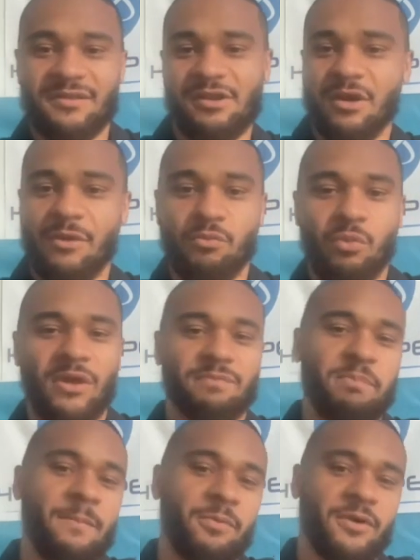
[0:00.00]
you know
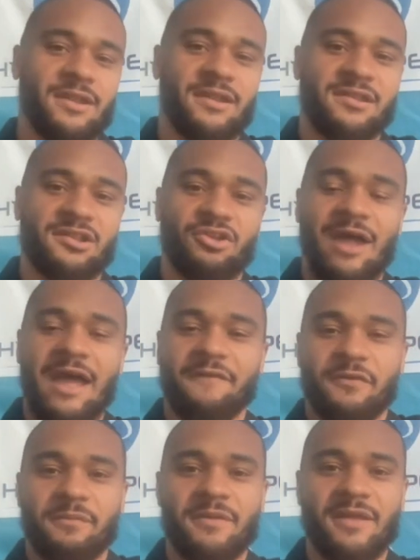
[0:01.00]
what people can extract
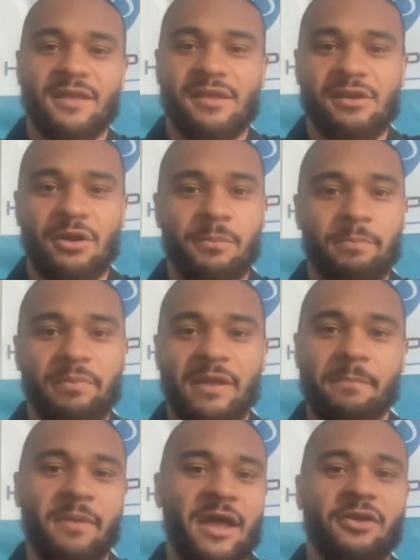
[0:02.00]
from me, and you know
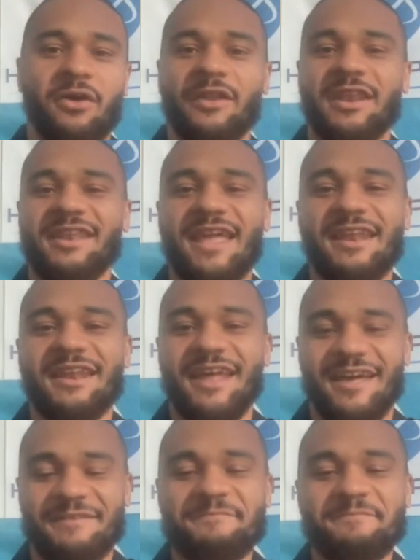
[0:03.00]
being better on a day to
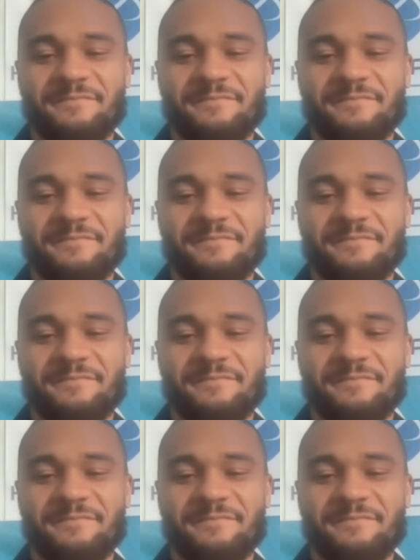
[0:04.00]
day.